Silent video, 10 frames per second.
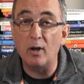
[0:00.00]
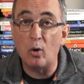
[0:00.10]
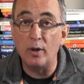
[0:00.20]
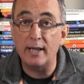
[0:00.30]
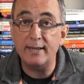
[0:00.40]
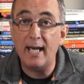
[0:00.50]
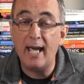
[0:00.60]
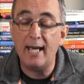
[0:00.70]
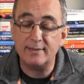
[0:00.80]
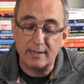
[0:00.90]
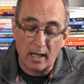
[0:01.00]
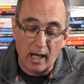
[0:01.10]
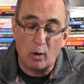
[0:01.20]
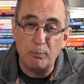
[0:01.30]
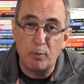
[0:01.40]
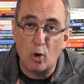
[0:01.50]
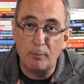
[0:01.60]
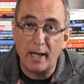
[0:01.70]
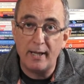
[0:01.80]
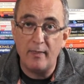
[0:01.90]
on a text, I'll pop
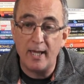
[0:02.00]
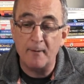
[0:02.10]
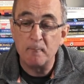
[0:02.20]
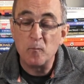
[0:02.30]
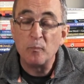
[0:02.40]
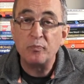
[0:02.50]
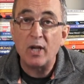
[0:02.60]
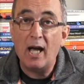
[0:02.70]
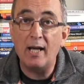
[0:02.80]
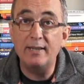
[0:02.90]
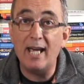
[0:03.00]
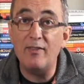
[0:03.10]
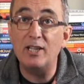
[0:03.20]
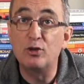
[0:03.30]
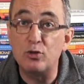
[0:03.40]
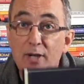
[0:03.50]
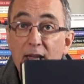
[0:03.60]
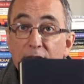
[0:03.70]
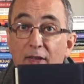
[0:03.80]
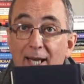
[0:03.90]
it in there. And the
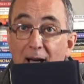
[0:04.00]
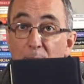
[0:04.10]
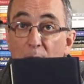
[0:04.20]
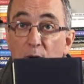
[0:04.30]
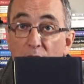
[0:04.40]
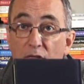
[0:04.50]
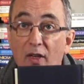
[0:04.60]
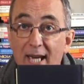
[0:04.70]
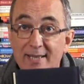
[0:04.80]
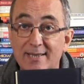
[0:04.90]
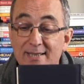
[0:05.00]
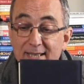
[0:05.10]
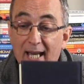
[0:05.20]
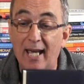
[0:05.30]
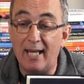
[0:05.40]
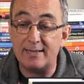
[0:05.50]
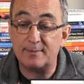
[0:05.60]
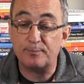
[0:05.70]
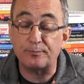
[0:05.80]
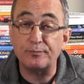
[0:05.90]
great thing about this is
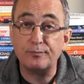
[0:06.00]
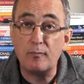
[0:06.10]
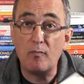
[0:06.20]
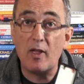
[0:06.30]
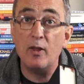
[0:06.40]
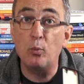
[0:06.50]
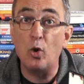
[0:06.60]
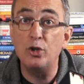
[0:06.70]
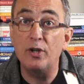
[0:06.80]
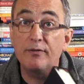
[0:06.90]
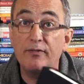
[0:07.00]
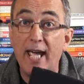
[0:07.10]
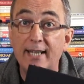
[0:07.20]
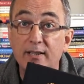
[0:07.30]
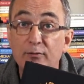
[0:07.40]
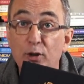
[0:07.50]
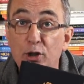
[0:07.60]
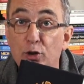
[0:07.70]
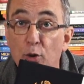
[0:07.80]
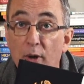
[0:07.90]
that what you're effectively
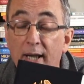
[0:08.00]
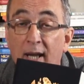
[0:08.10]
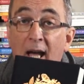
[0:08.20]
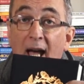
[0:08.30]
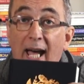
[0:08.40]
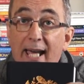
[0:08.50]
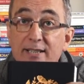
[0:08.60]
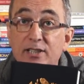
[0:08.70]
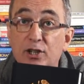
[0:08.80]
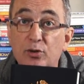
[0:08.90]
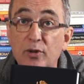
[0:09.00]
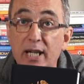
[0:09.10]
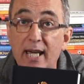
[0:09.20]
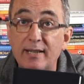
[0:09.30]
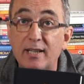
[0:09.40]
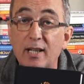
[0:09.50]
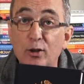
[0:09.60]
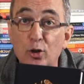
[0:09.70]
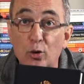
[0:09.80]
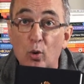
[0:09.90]
doing is creating
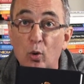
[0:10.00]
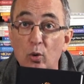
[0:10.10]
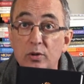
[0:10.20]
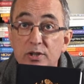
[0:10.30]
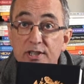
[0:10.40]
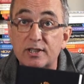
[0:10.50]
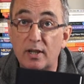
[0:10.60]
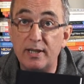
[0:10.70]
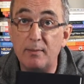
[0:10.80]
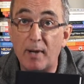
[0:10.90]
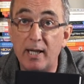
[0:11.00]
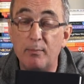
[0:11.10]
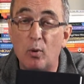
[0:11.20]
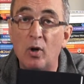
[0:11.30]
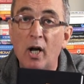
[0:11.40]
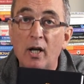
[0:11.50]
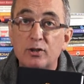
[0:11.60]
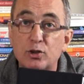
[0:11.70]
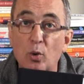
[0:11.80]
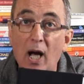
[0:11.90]
your own study Bible.
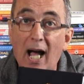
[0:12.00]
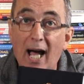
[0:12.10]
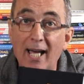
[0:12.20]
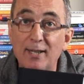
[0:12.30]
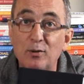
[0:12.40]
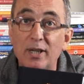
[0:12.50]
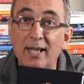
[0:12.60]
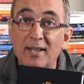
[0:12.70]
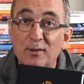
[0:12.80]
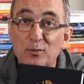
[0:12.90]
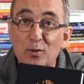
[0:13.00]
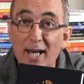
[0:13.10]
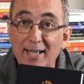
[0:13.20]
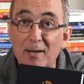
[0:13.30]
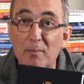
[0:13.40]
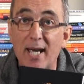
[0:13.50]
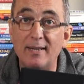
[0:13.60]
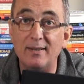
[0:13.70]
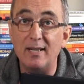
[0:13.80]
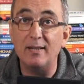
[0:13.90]
So highly
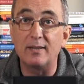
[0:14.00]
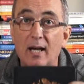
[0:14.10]
recommended.